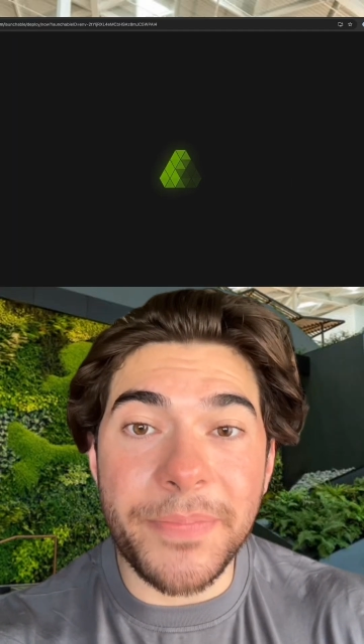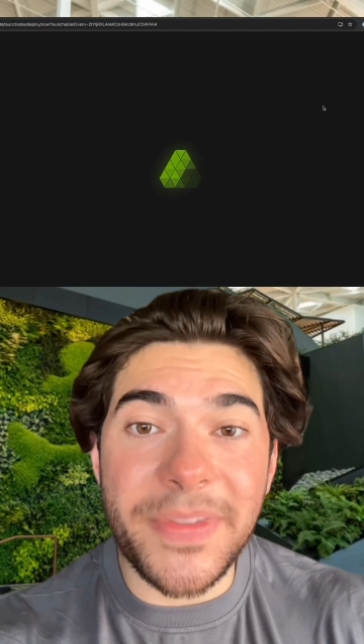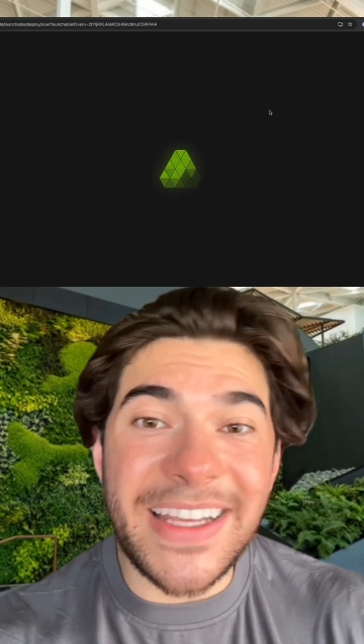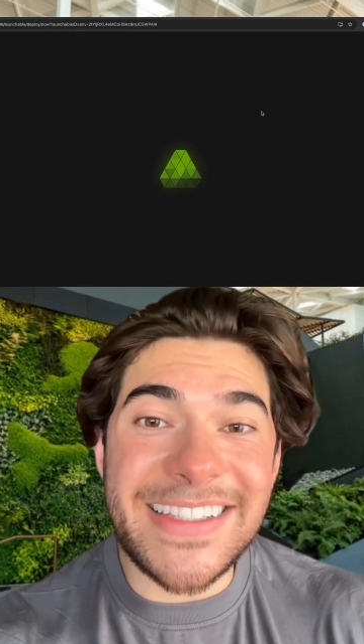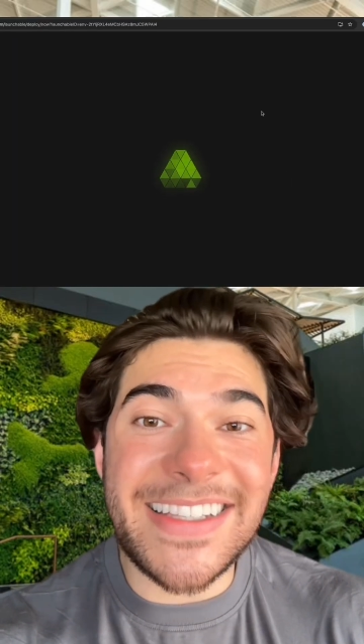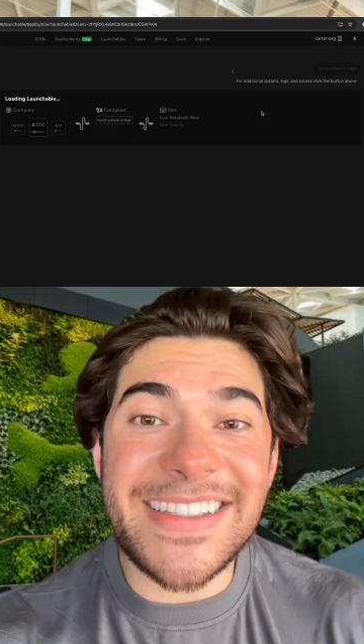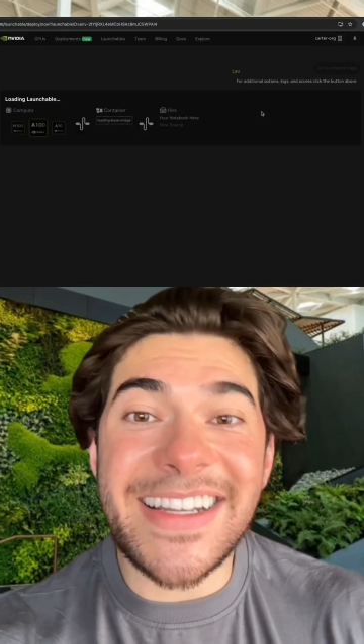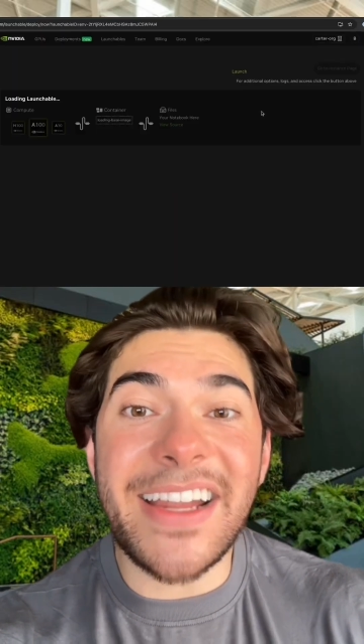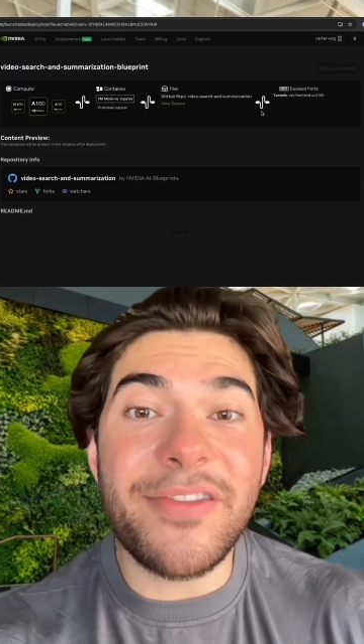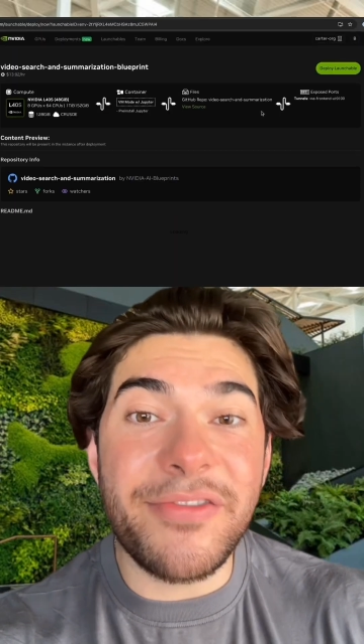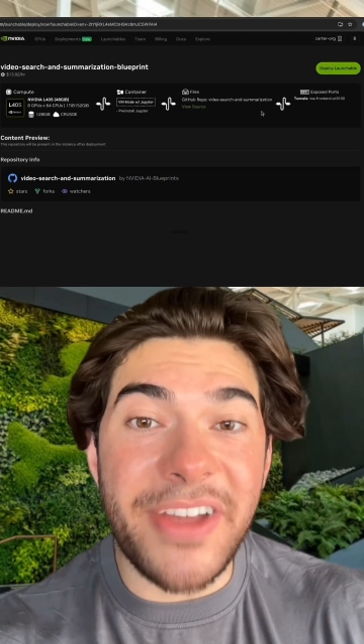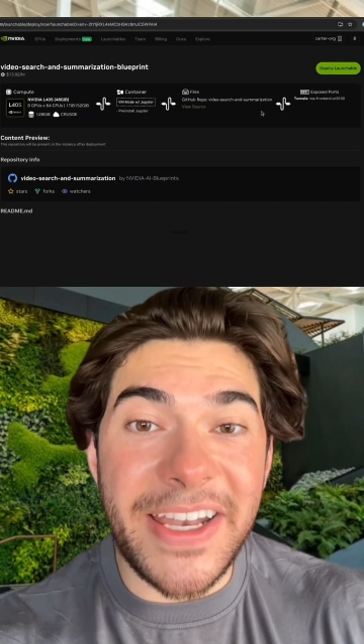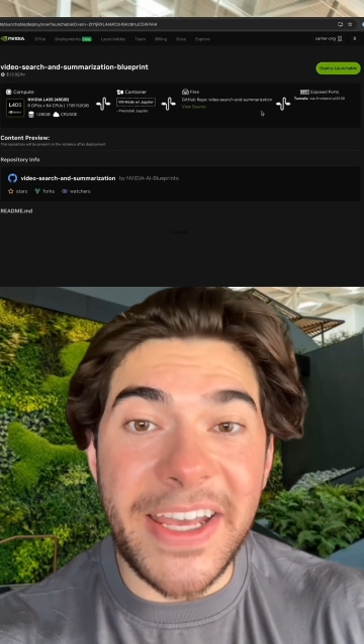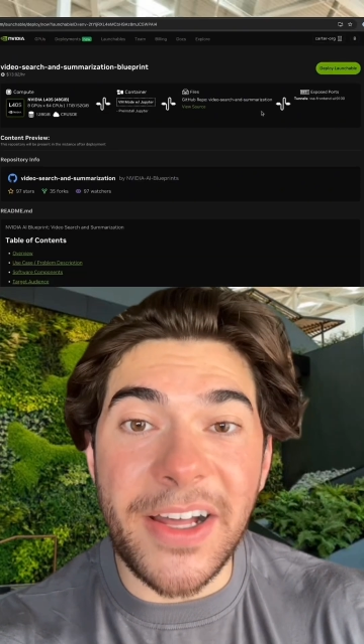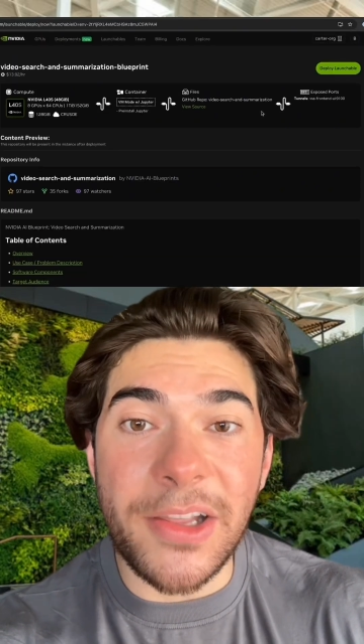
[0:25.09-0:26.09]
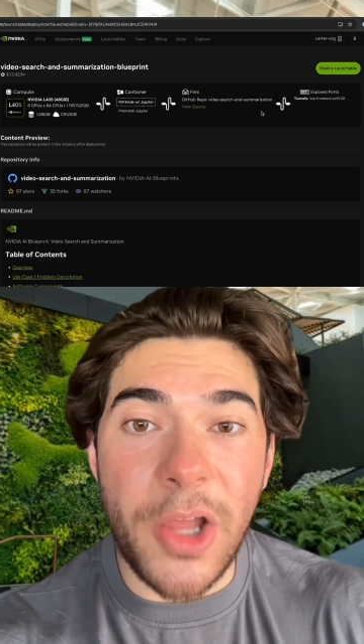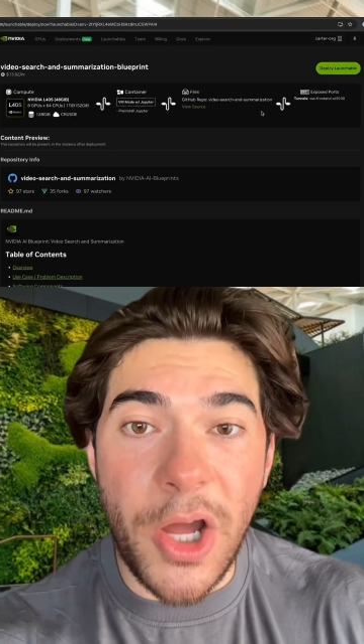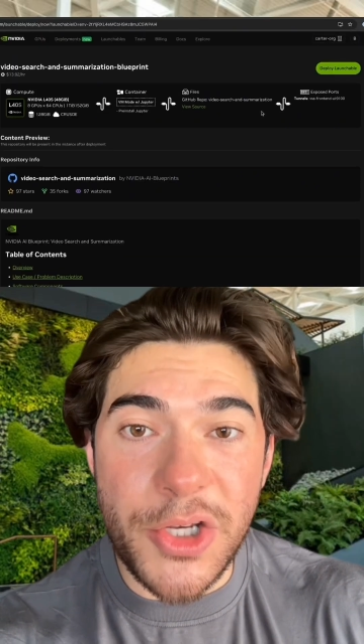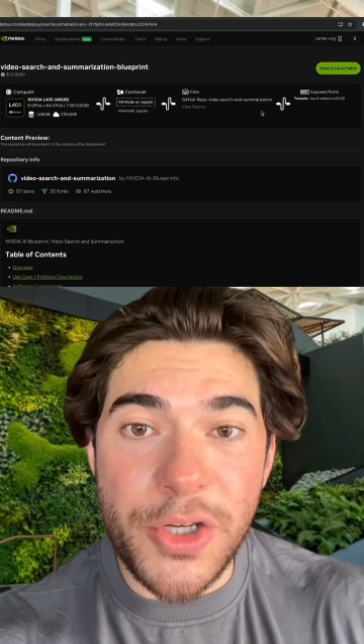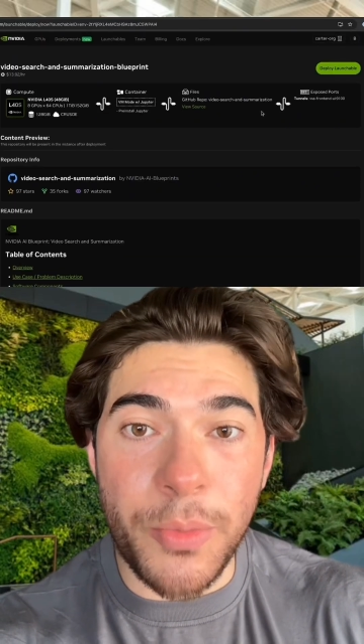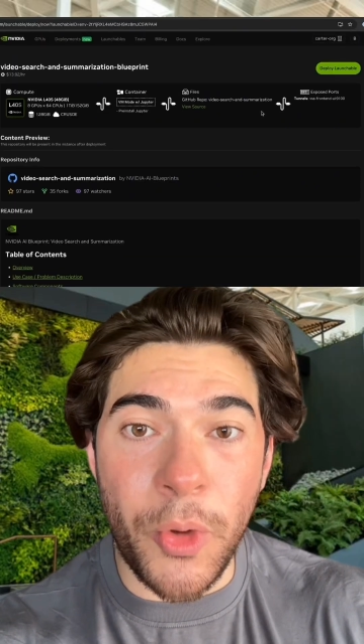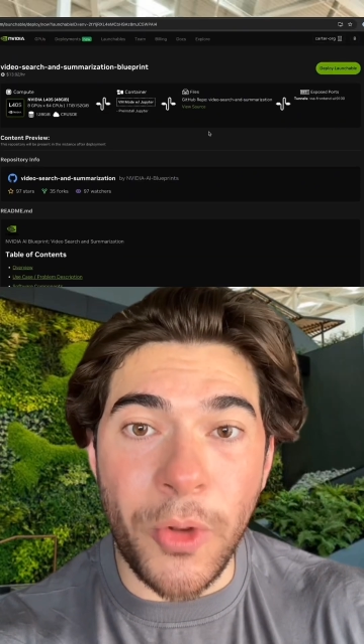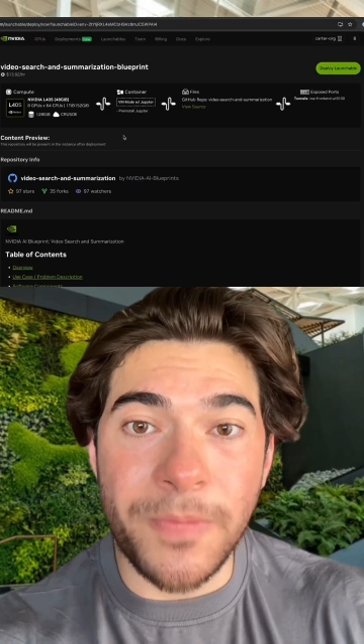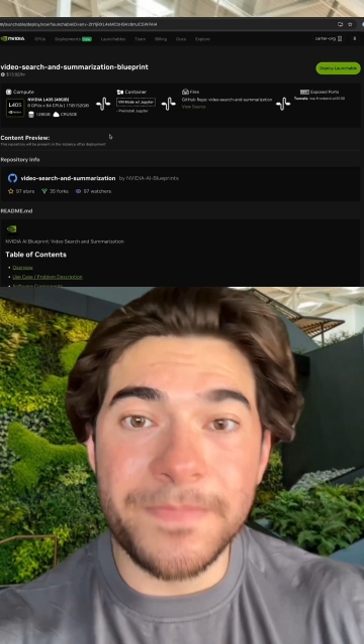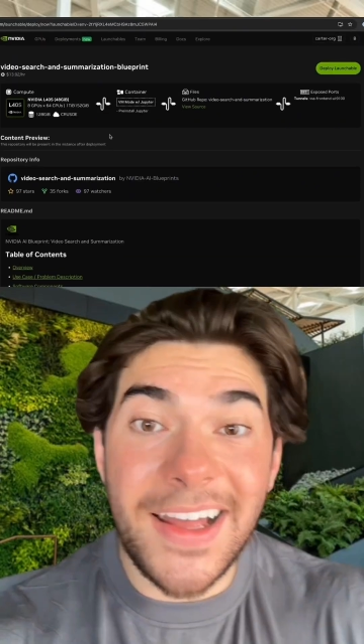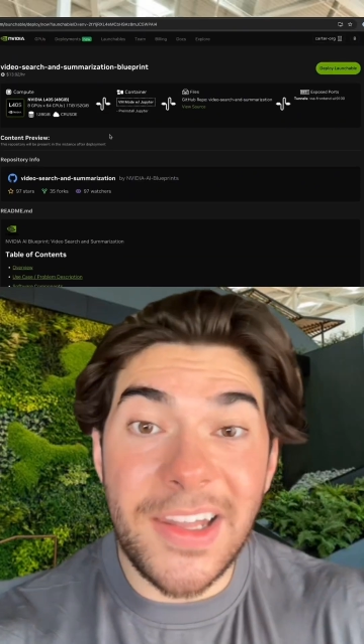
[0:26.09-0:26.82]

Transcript: This is an NVIDIA launchable.